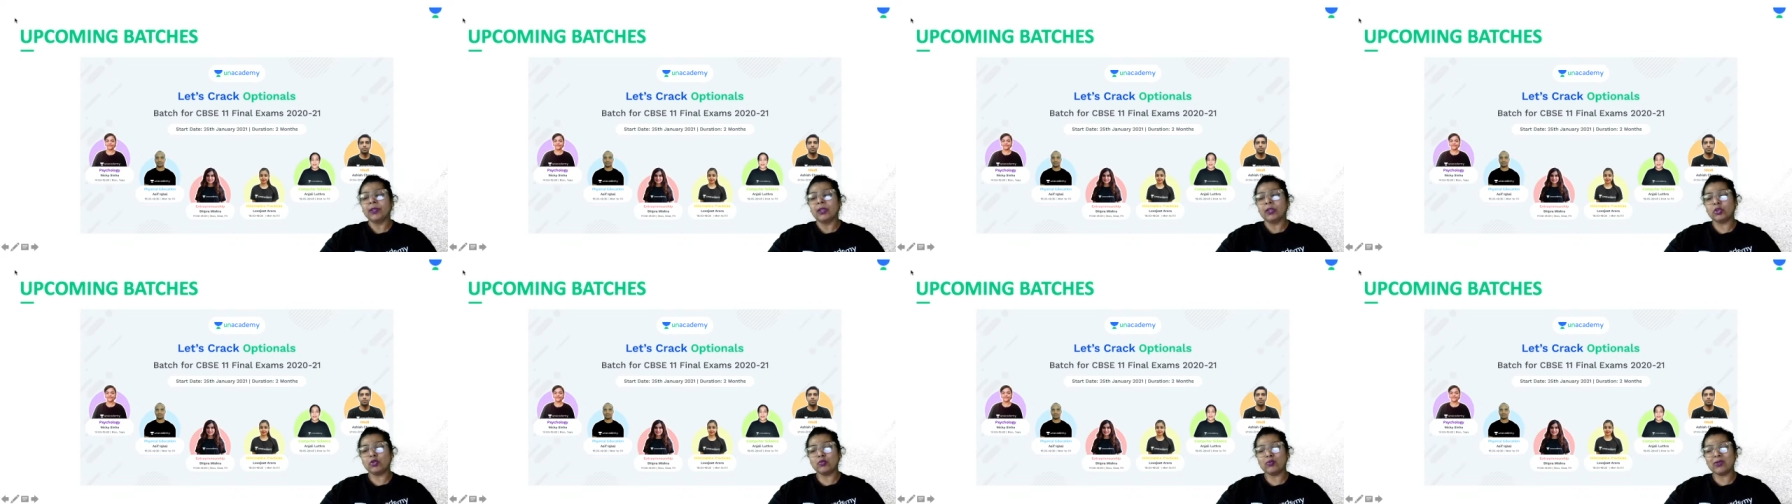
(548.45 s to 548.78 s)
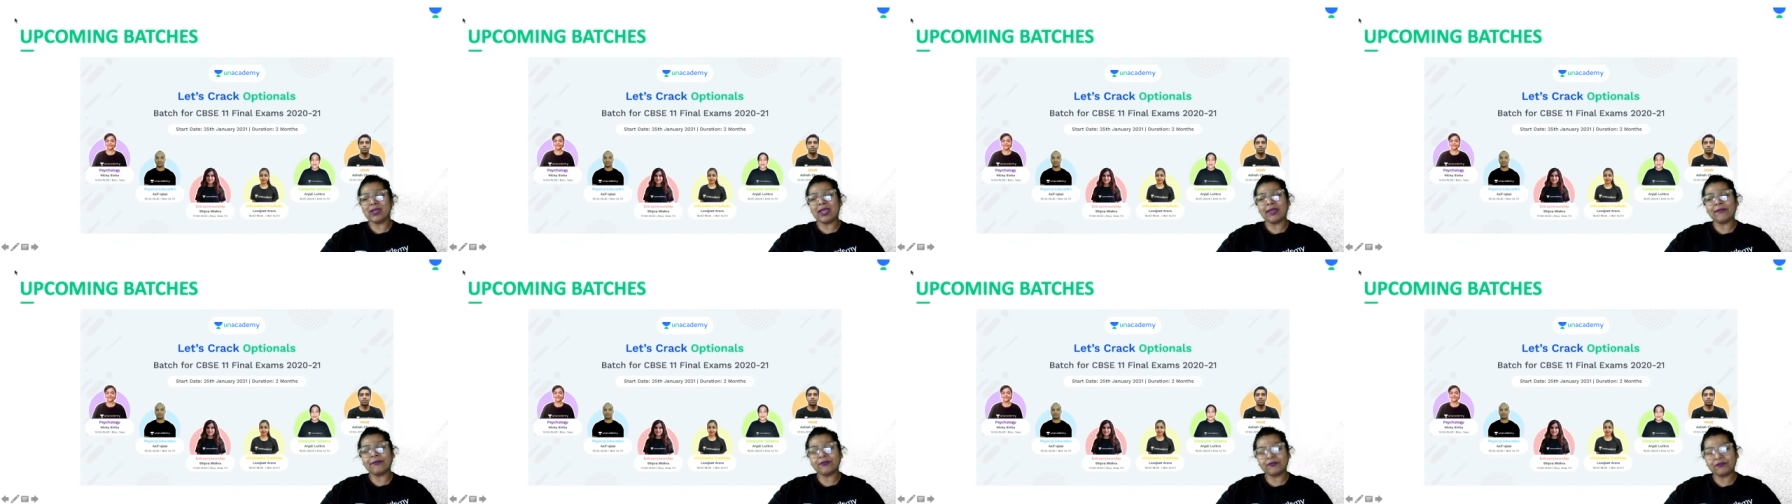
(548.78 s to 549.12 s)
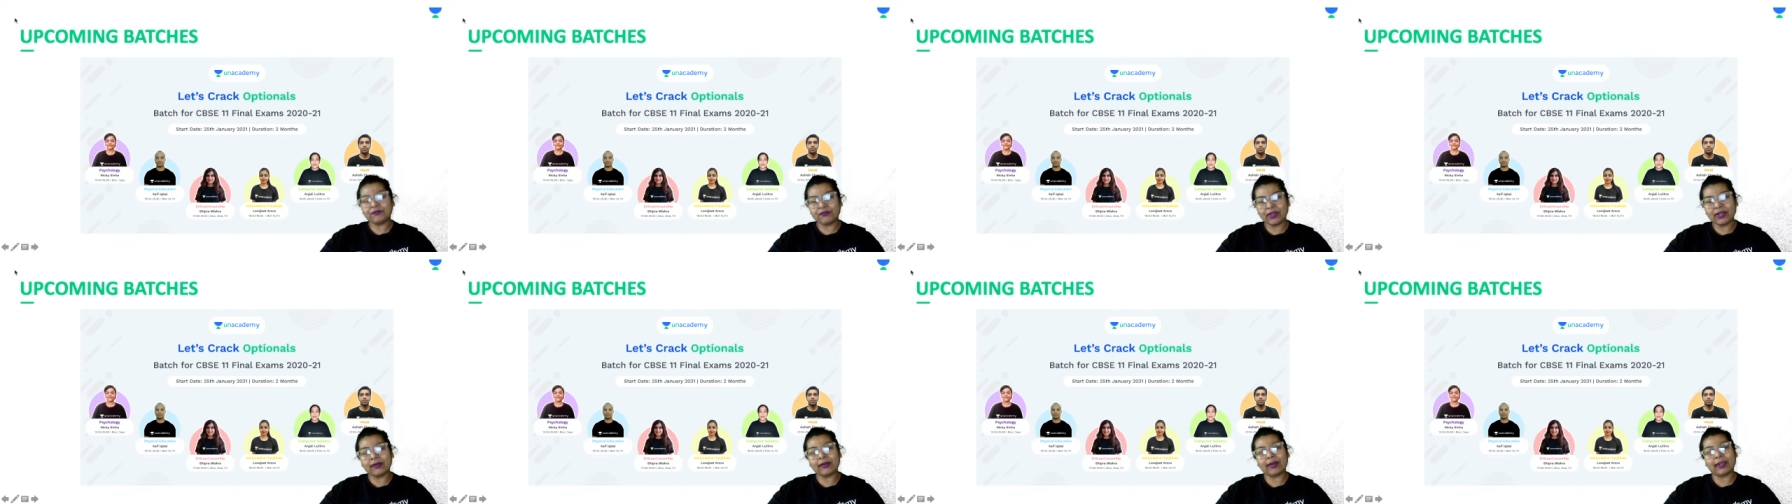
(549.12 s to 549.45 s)
You will have a
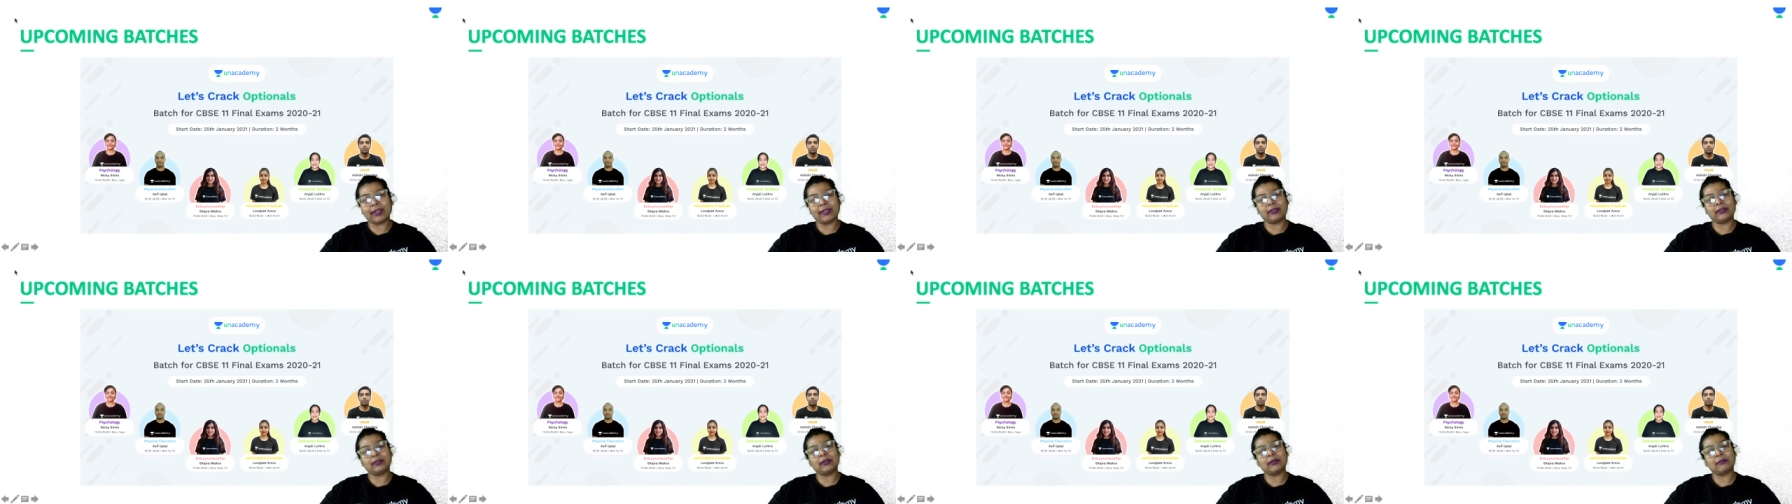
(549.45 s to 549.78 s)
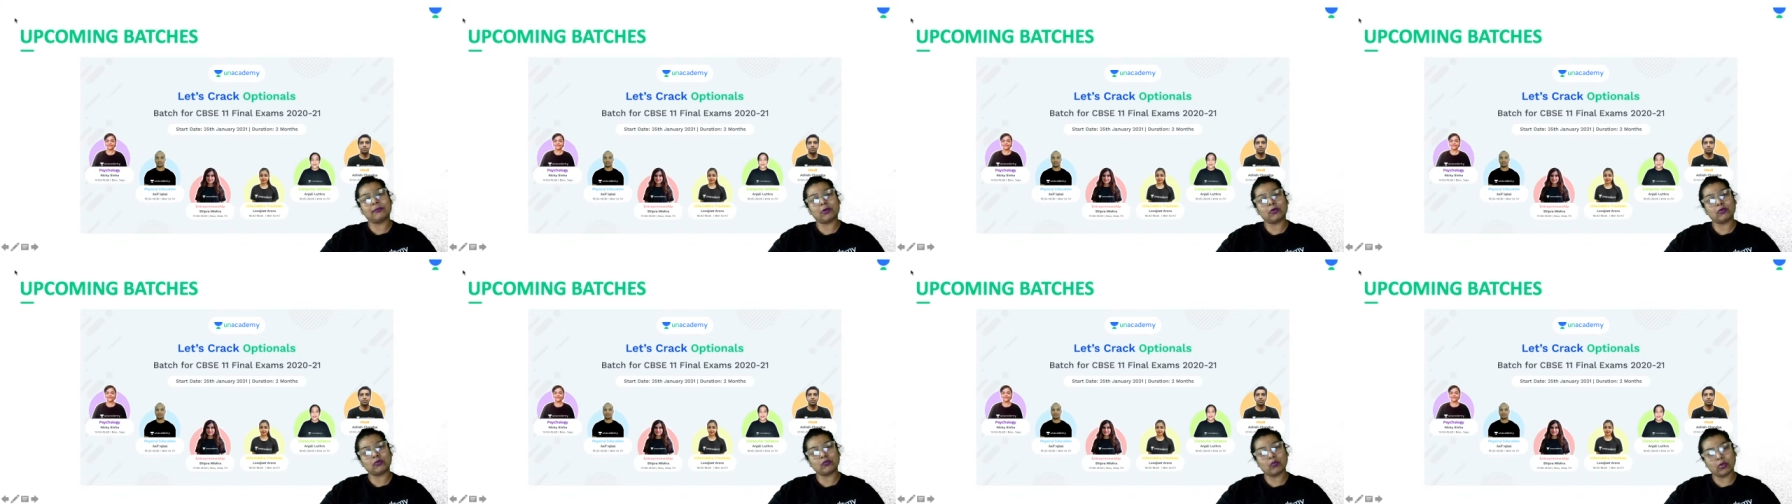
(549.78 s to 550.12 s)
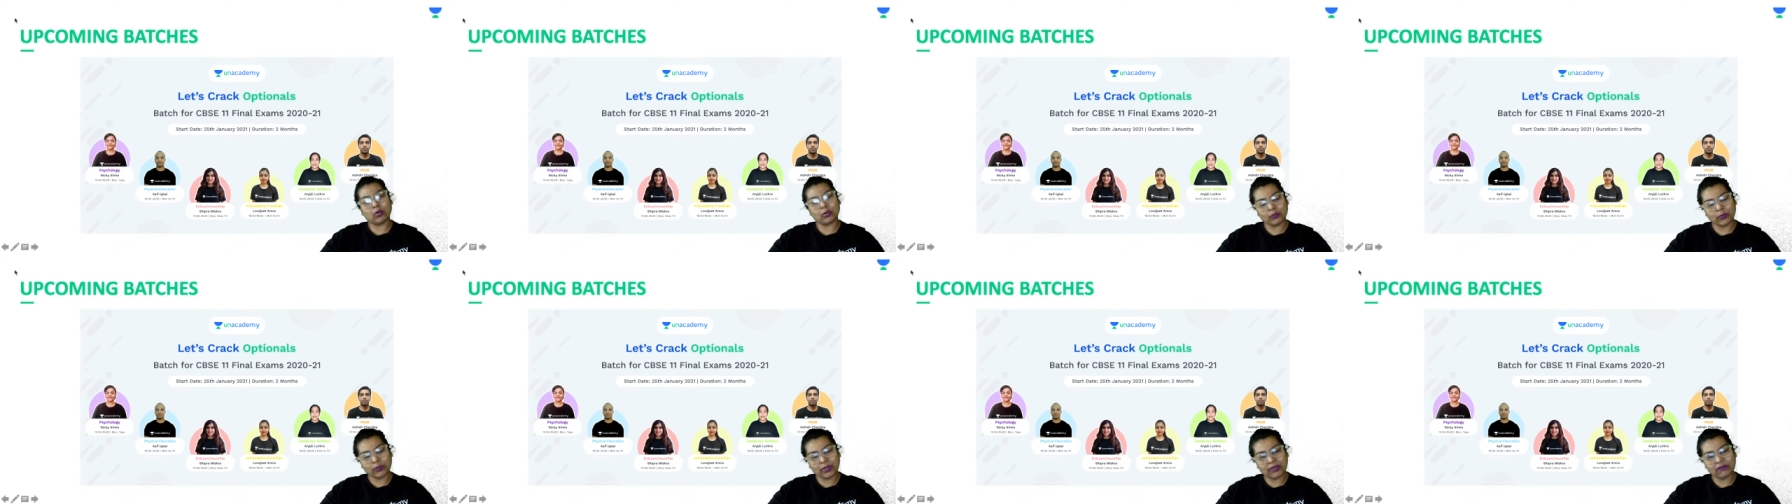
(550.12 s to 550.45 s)
fair idea about
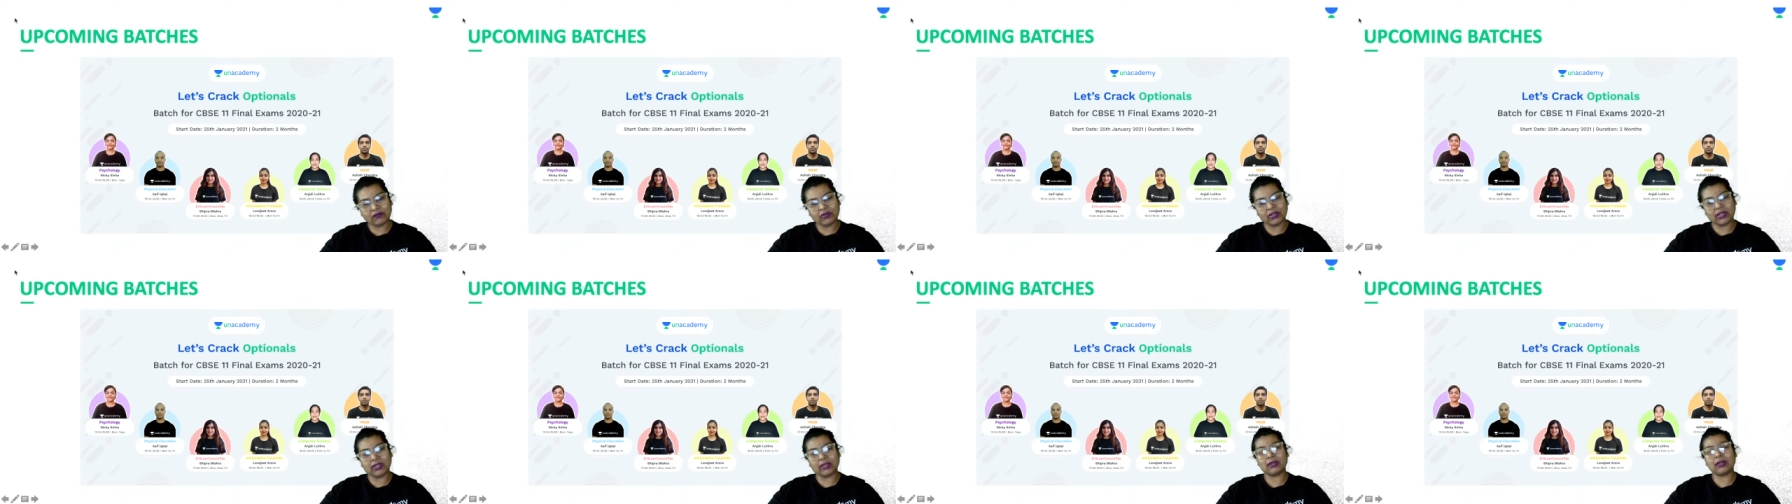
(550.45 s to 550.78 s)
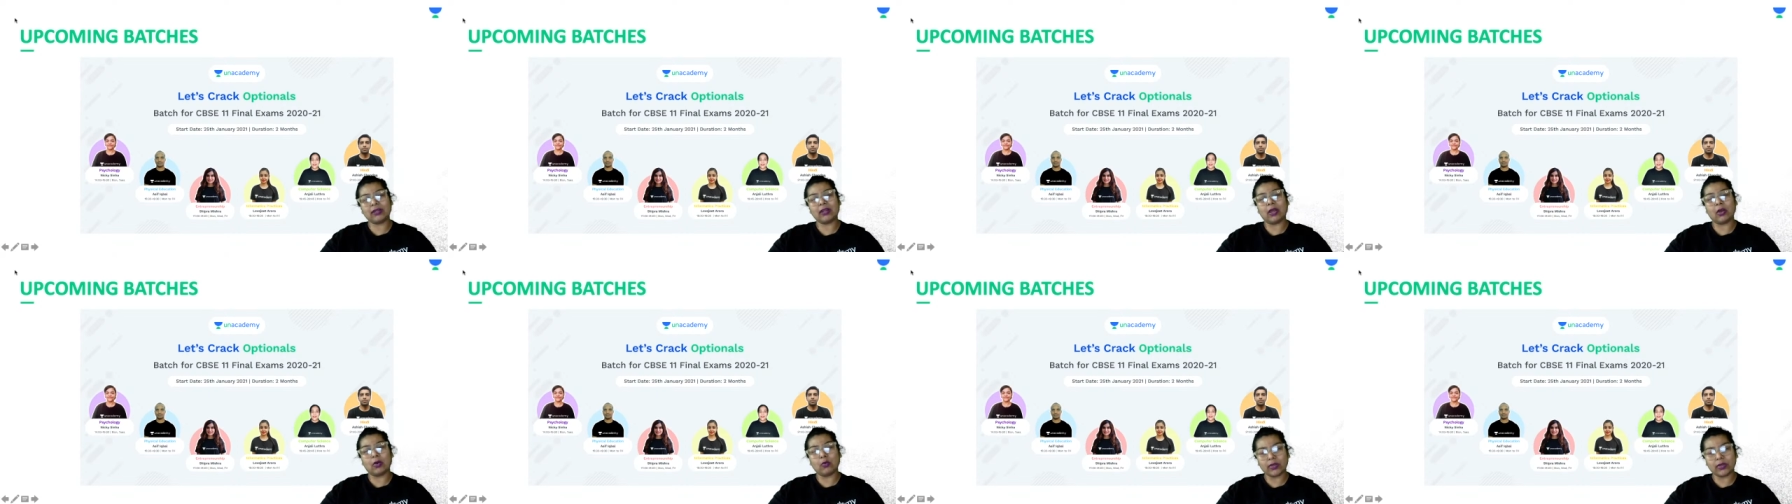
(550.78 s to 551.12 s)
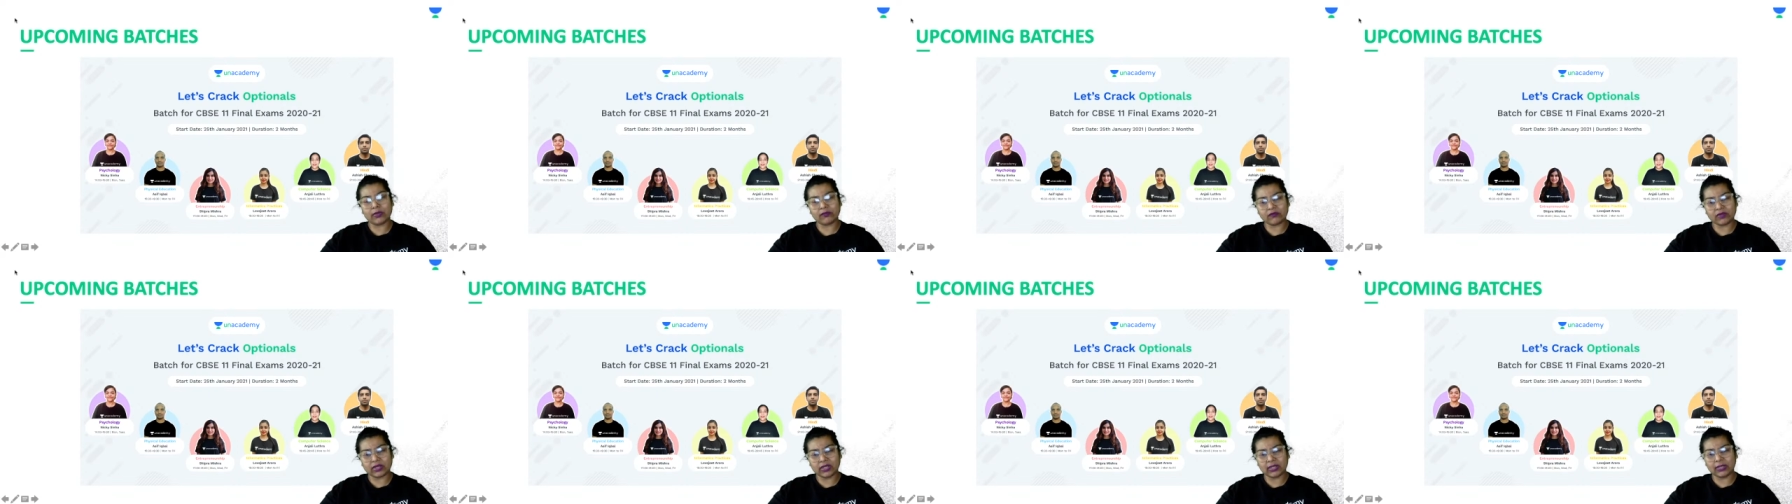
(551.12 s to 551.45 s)
what we have taken, how we
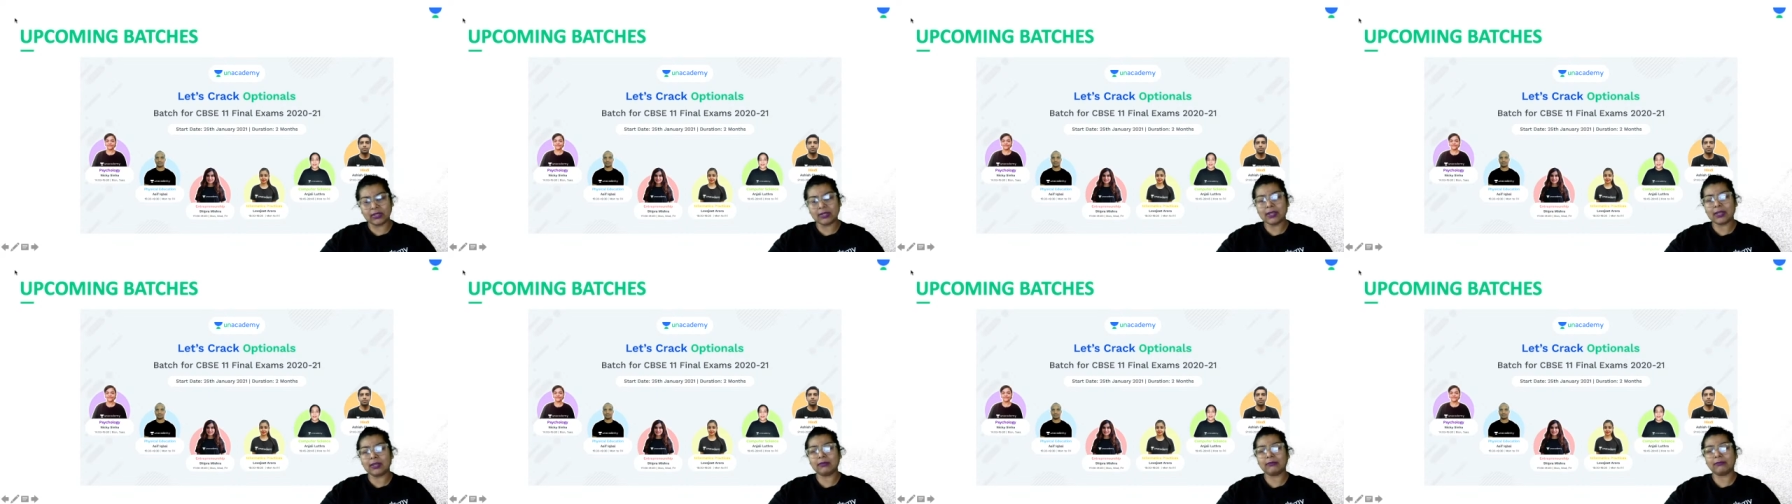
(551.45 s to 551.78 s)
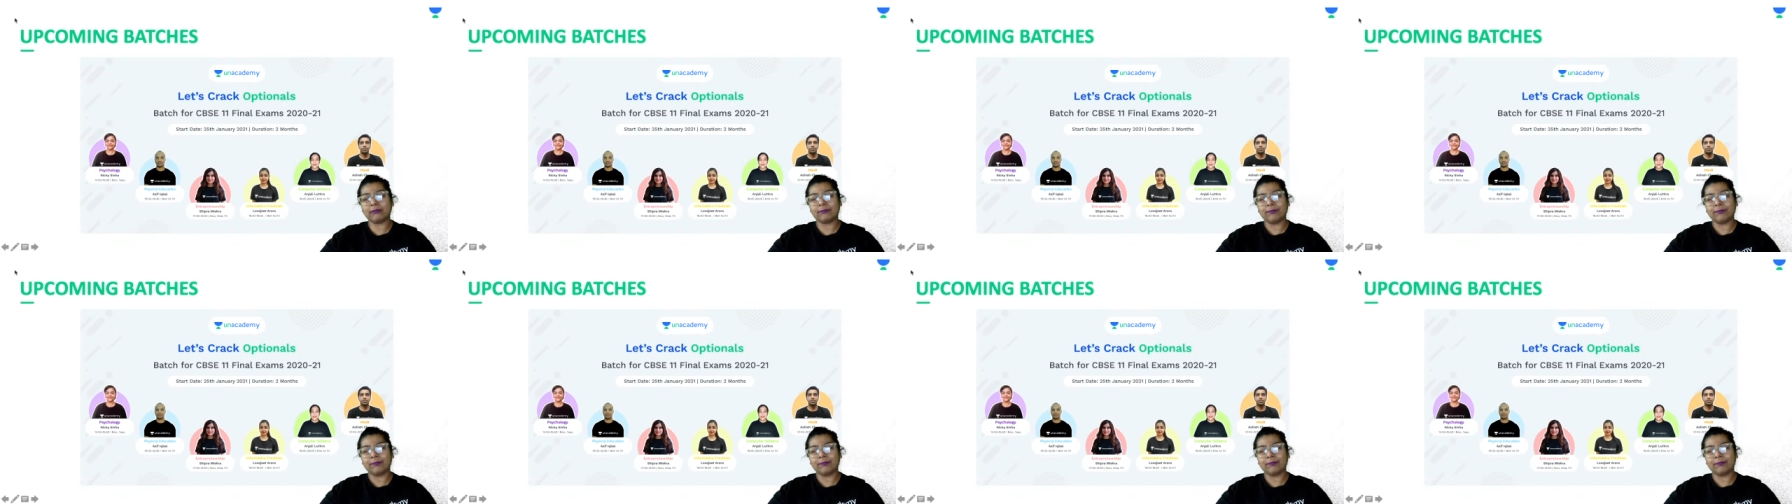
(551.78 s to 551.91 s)
have taken, and